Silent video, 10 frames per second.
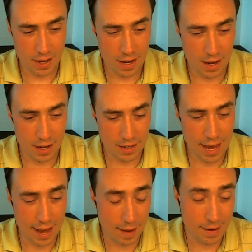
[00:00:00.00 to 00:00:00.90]
Uh,
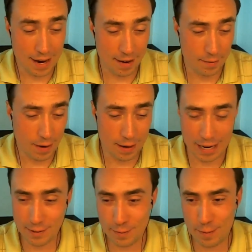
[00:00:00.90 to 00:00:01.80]
yeah, I mean, I, I
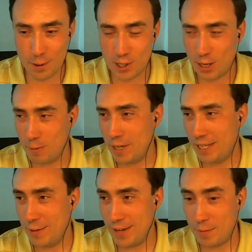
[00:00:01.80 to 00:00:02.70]
guess first of all, I want to
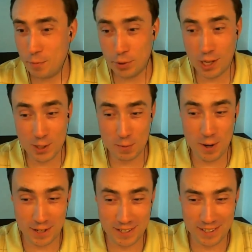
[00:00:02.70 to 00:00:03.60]
give a plus
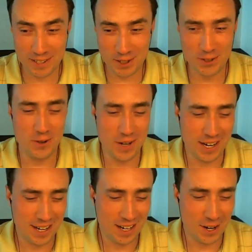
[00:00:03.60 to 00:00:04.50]
one to
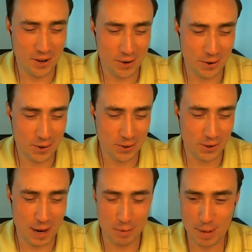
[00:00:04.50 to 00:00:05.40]
uh, our new Google
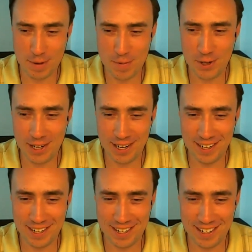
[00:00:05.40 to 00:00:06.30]
Apps Script community.
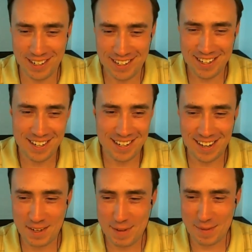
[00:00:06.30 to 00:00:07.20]
Uh,
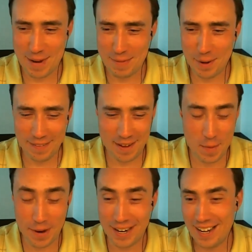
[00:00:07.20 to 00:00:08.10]
not to make a bad pun there,
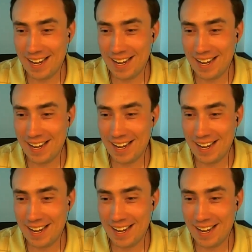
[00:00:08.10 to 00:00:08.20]
but